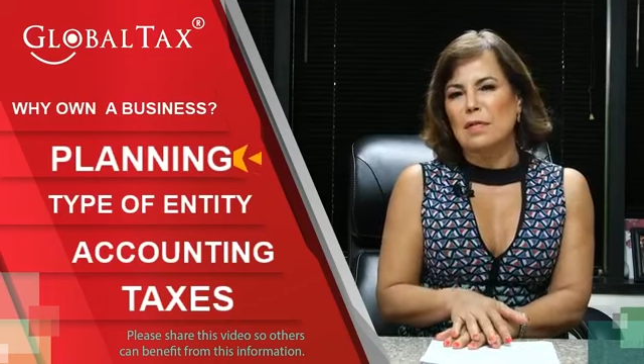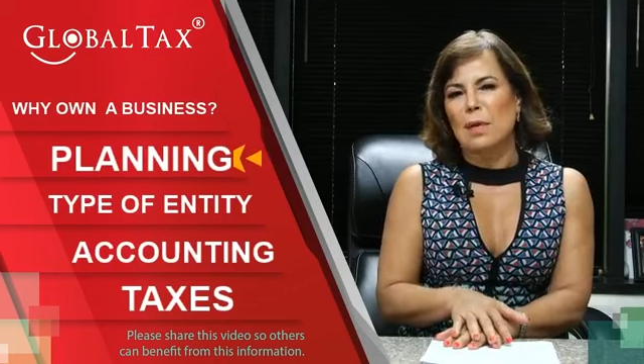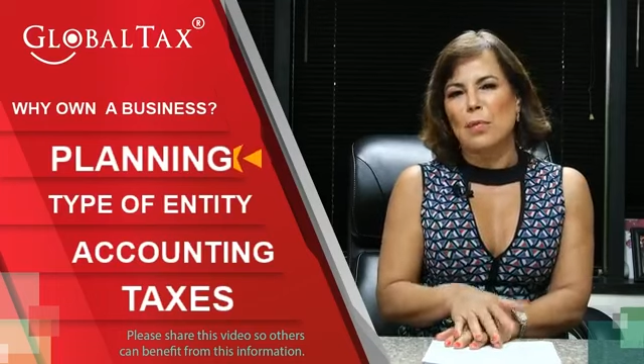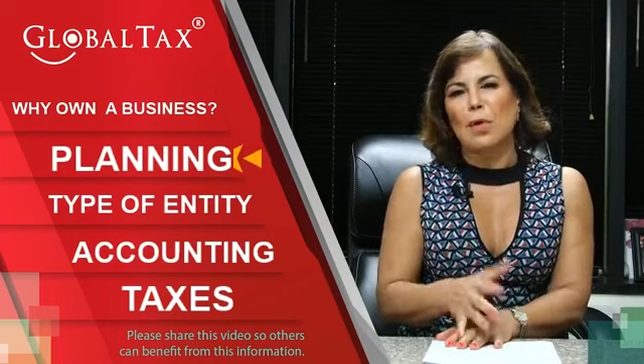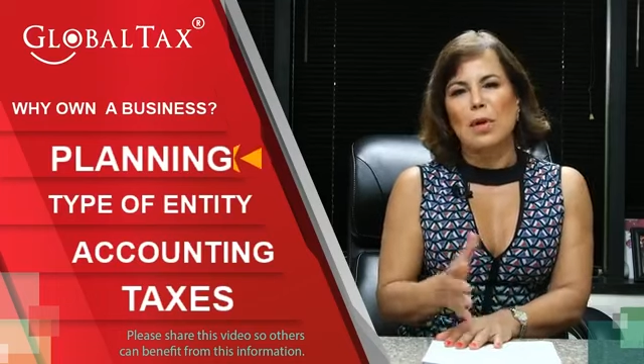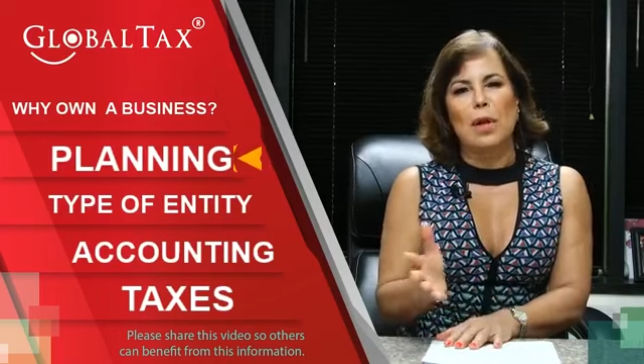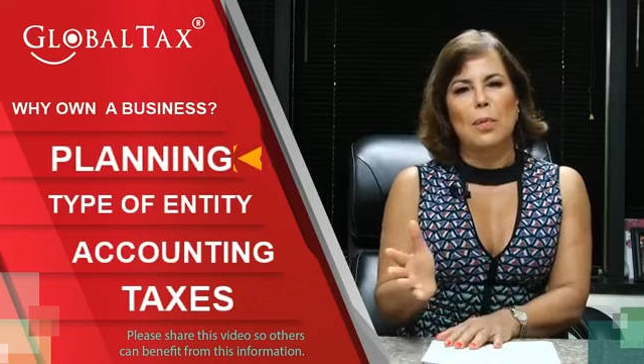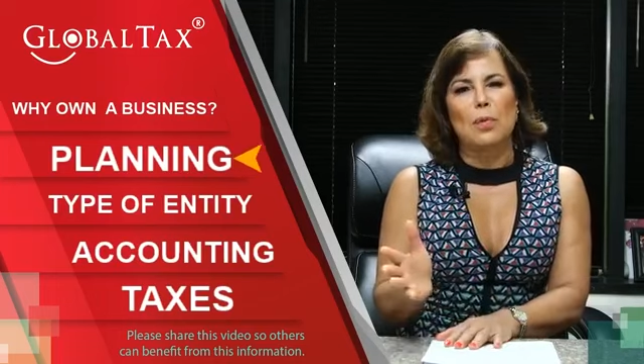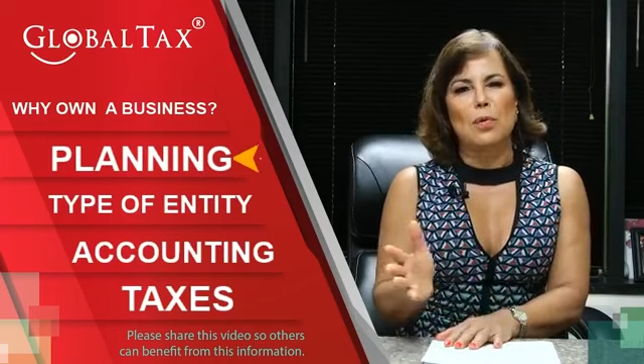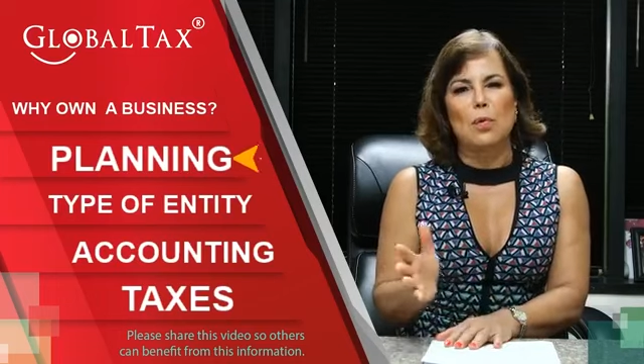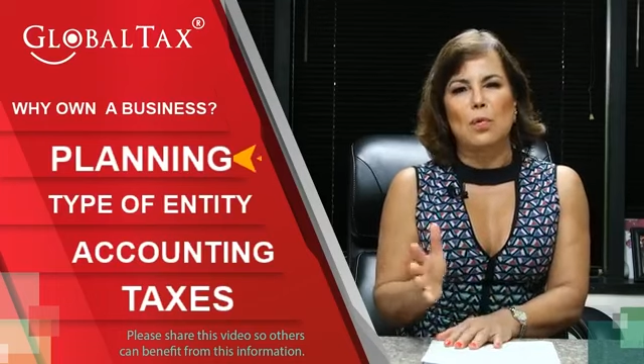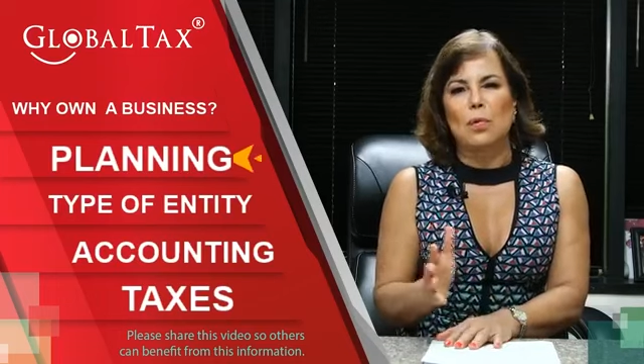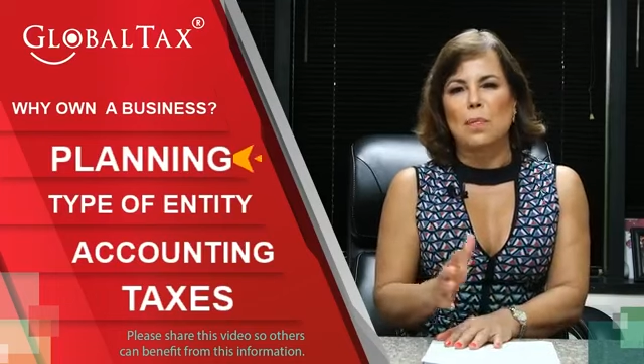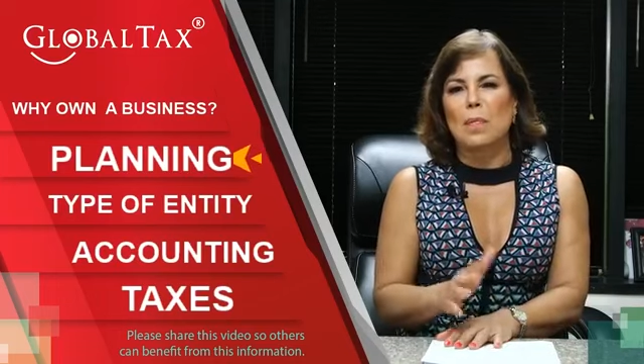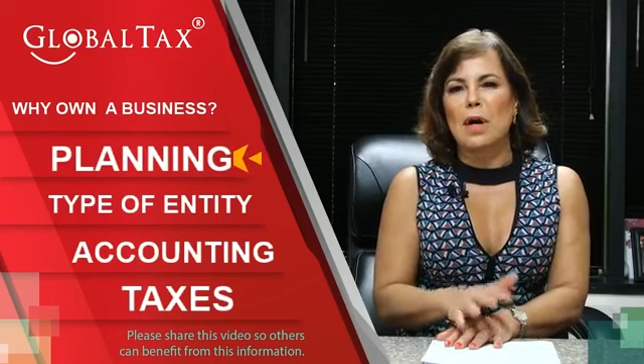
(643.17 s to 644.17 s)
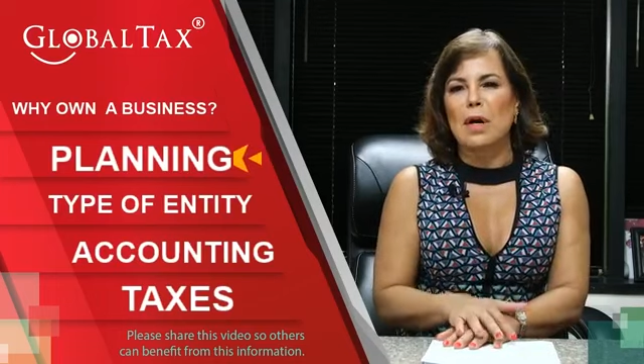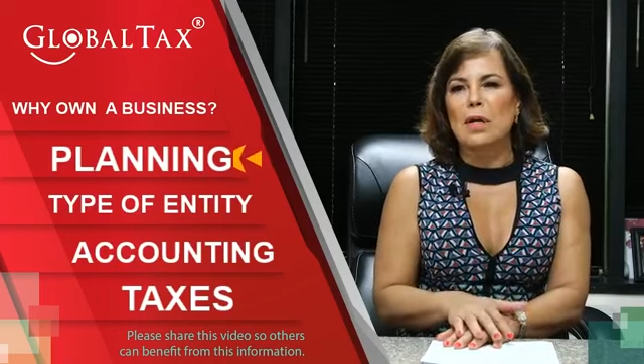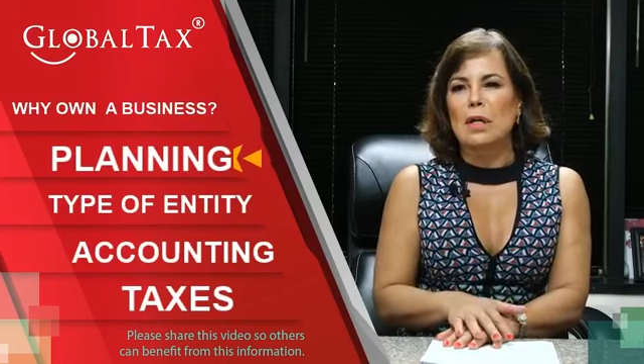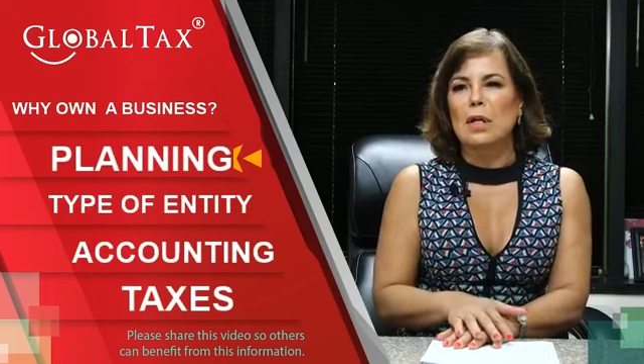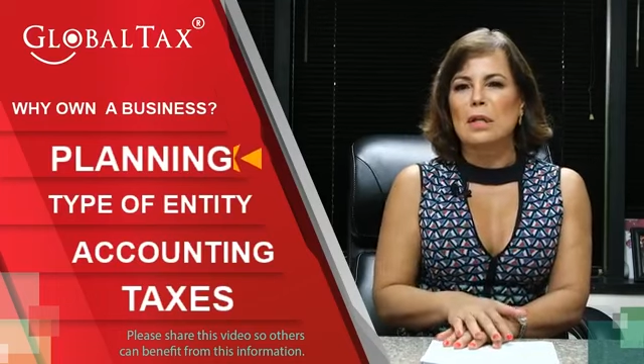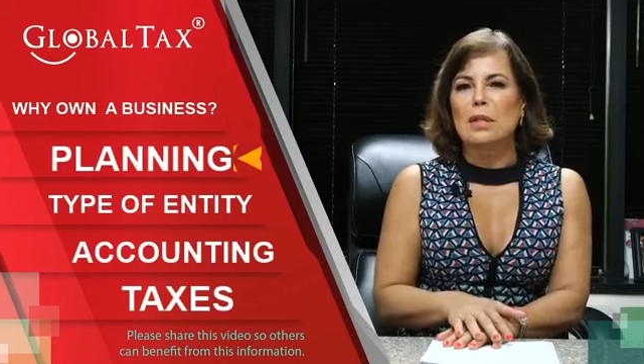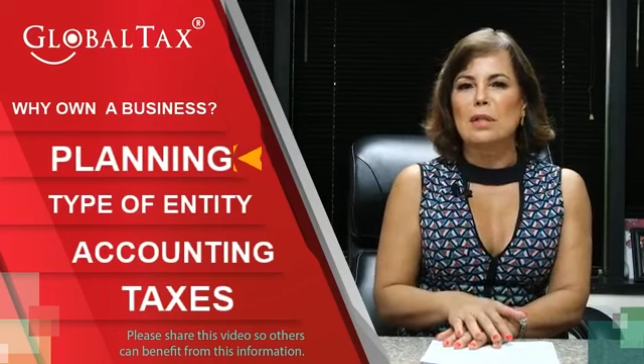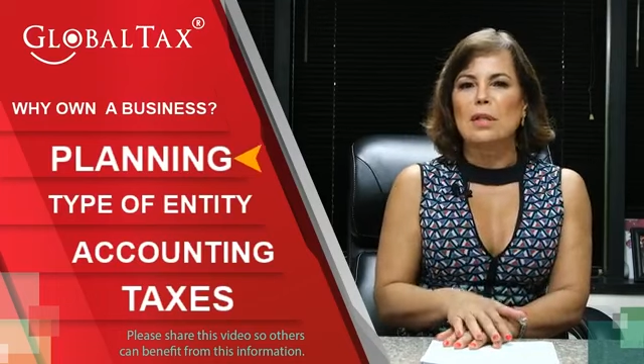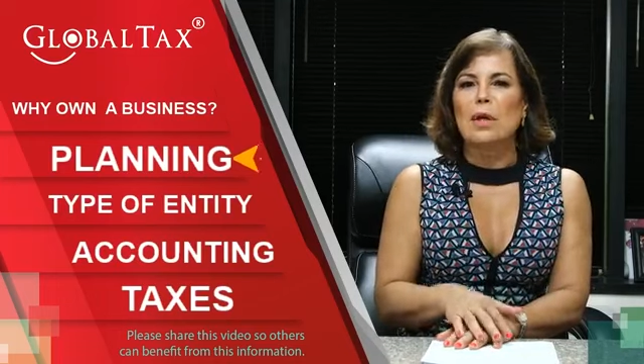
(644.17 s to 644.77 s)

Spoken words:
They will help you with marketing.